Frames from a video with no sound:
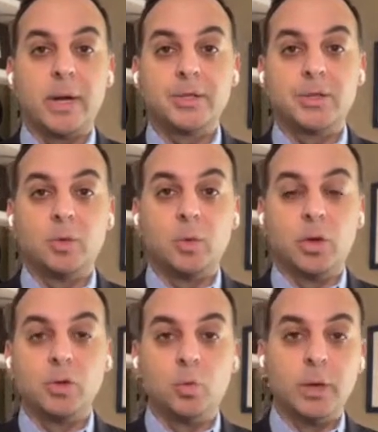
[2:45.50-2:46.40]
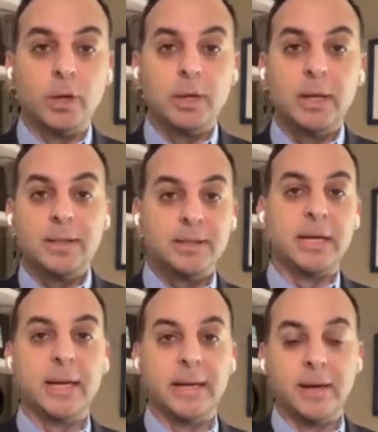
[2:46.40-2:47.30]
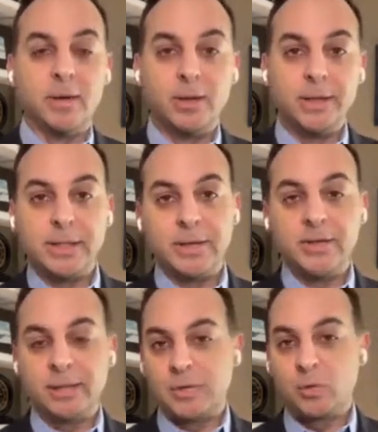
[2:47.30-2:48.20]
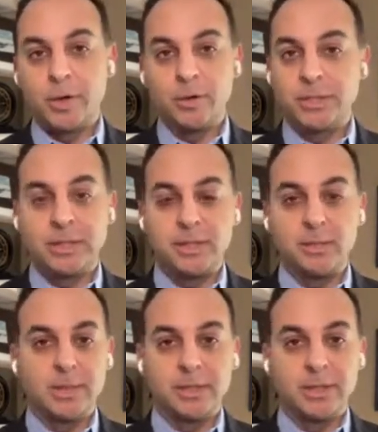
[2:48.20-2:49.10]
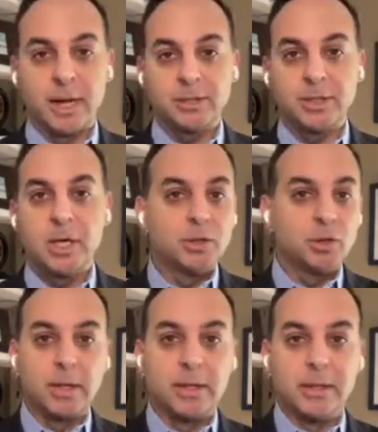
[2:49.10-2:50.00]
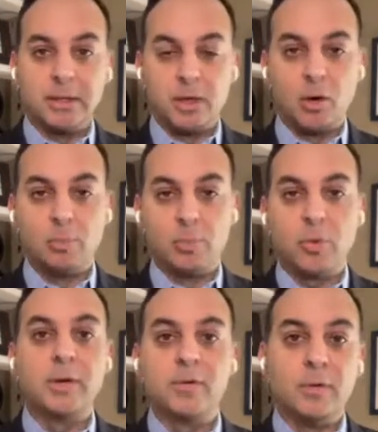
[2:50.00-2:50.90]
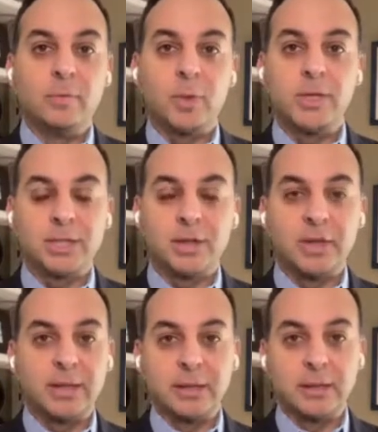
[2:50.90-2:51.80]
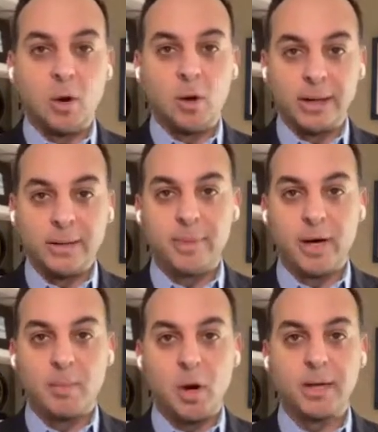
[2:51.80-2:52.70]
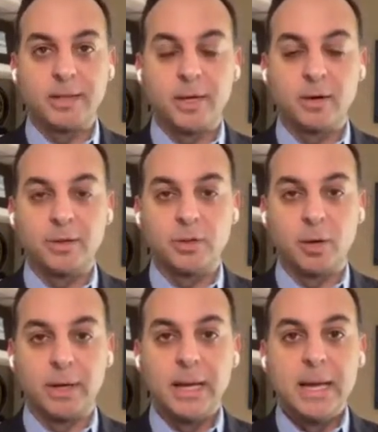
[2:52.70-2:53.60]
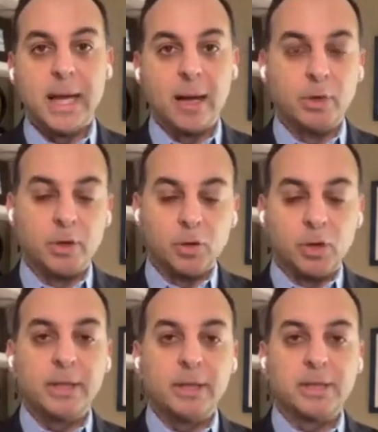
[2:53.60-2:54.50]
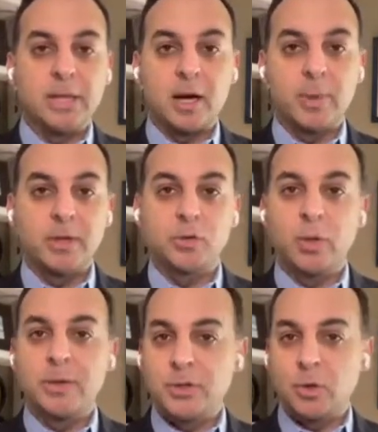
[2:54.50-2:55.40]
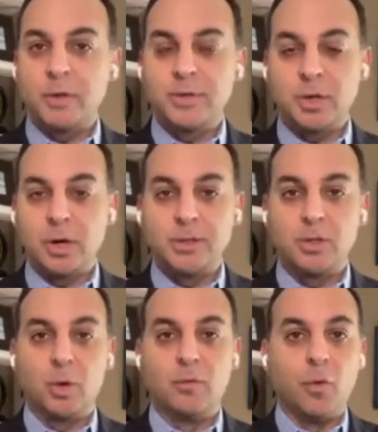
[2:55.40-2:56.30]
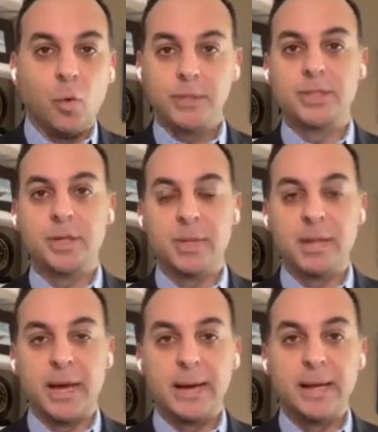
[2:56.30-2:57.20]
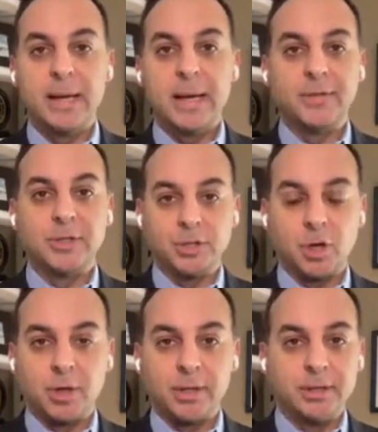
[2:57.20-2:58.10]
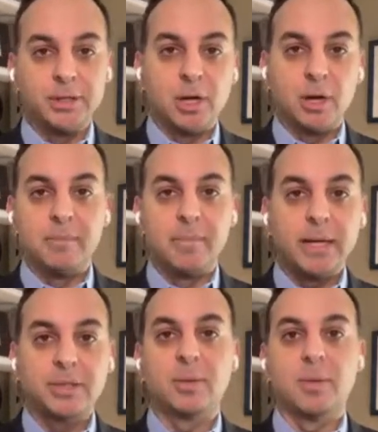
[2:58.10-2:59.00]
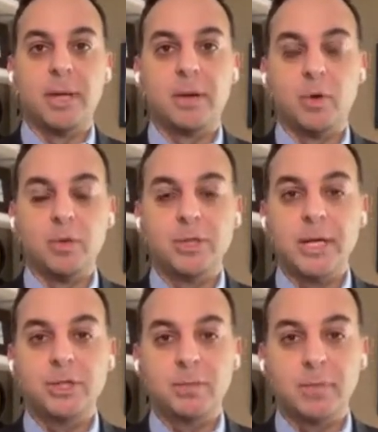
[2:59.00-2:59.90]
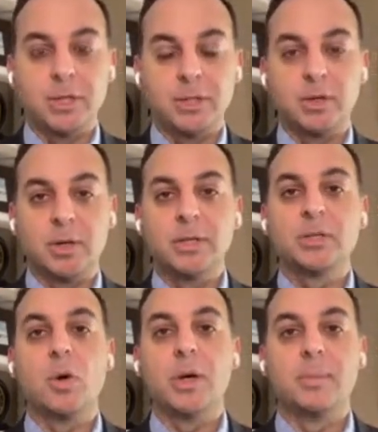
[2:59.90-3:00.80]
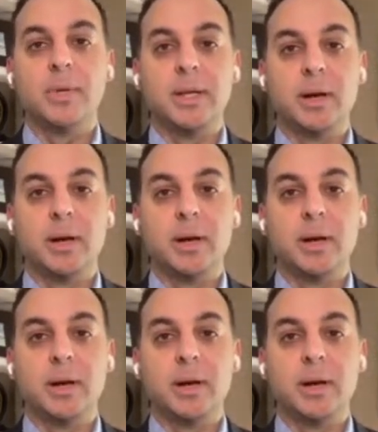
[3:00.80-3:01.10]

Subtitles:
of the world will take a hit on all this. I think that's why you're seeing some of these stocks trade, you know, pretty significantly lower in bear market territory. And when you're looking to stock picks, we've sort of started to avoid some of that at the start of this year and make some of that rotation, because there is going to be that